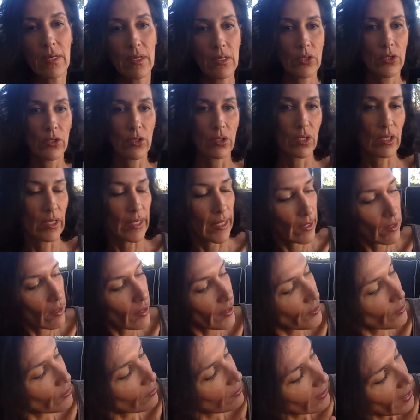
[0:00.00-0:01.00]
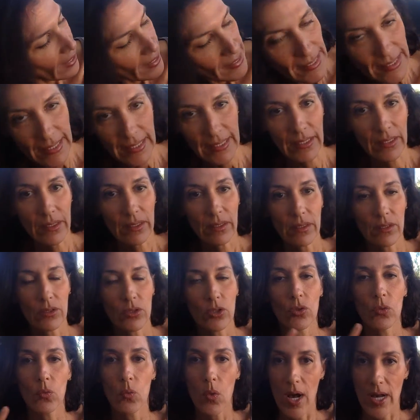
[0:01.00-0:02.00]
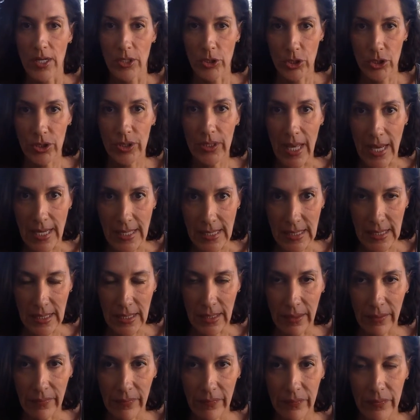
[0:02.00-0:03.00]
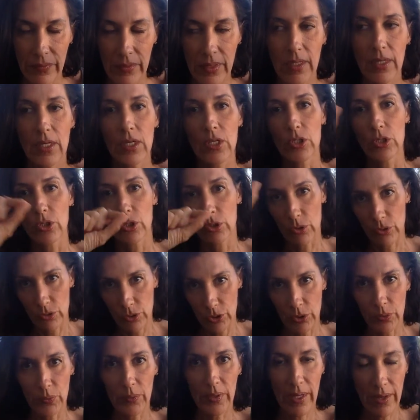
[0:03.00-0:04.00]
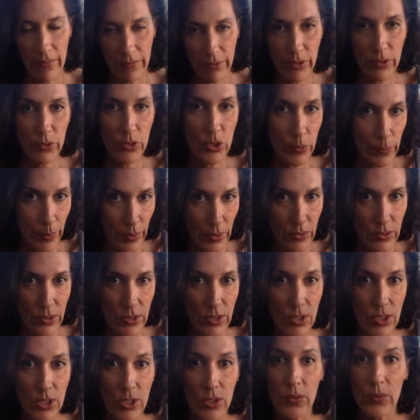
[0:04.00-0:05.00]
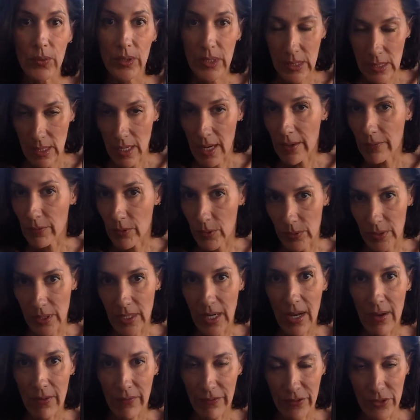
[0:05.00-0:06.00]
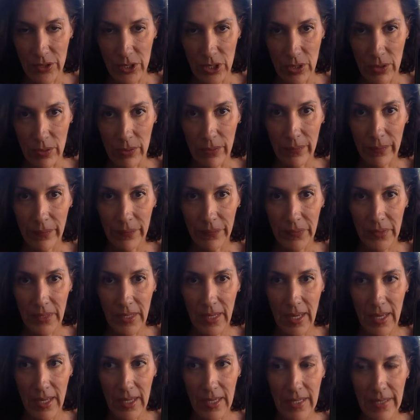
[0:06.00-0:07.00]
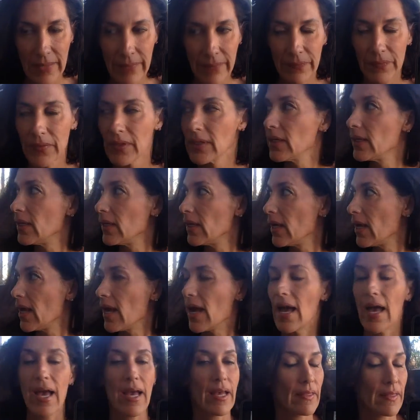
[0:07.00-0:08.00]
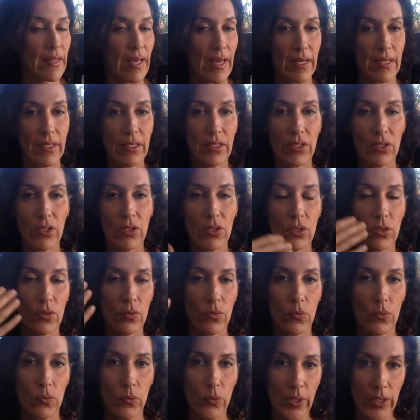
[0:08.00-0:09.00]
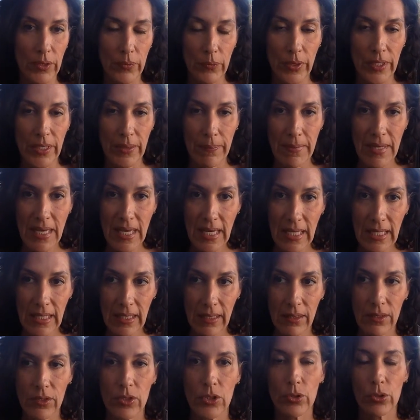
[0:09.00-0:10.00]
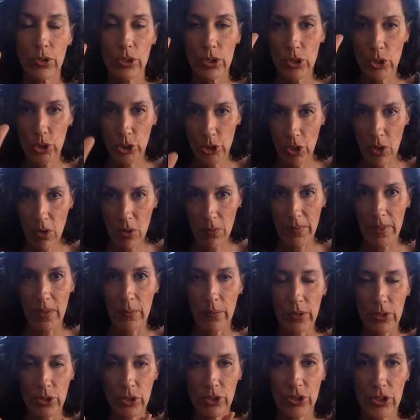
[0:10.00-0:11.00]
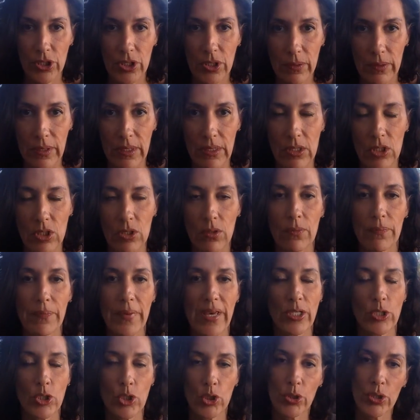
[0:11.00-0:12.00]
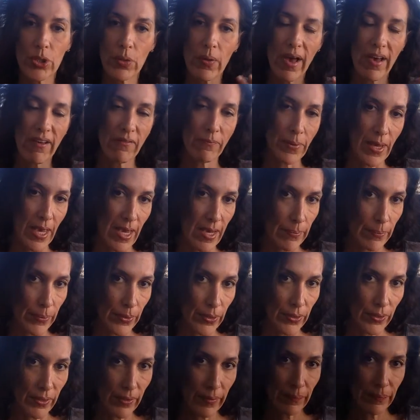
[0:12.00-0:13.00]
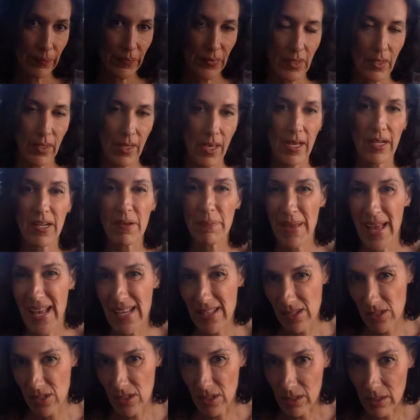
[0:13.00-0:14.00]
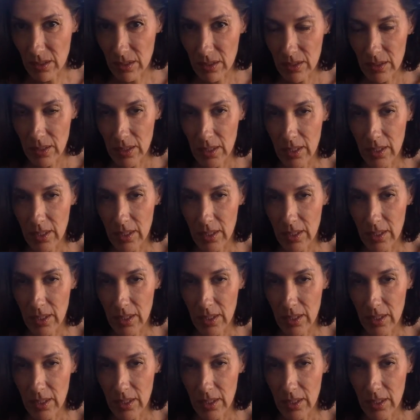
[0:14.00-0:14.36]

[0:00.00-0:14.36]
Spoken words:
you'll click on your lesson, you'll watch your lesson, you'll do whatever you're supposed to do. I wrote it out for you, okay? And then when we meet, you can show me what you're doing. So make sure you have paper and a pencil.